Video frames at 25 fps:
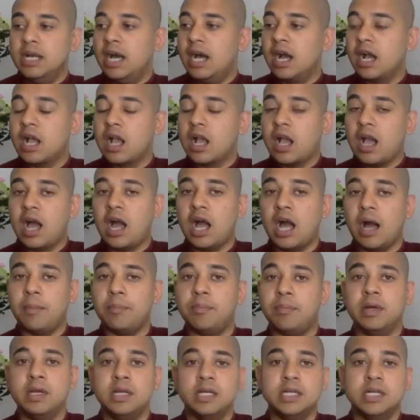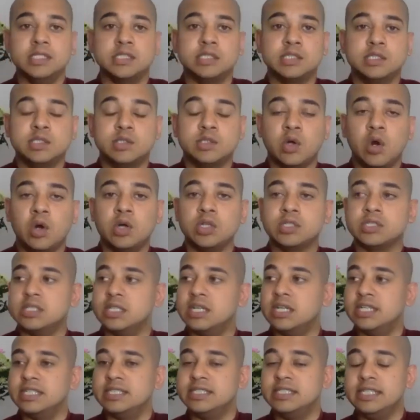a cup, a
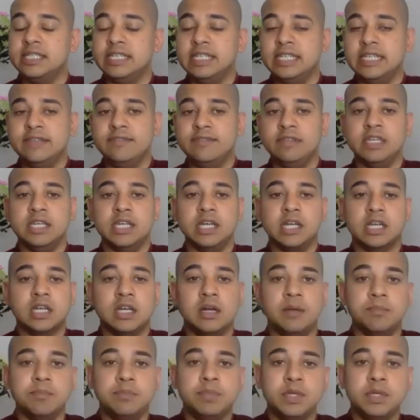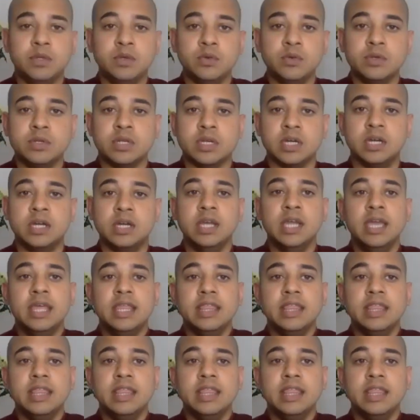saucer, a TV, a computer.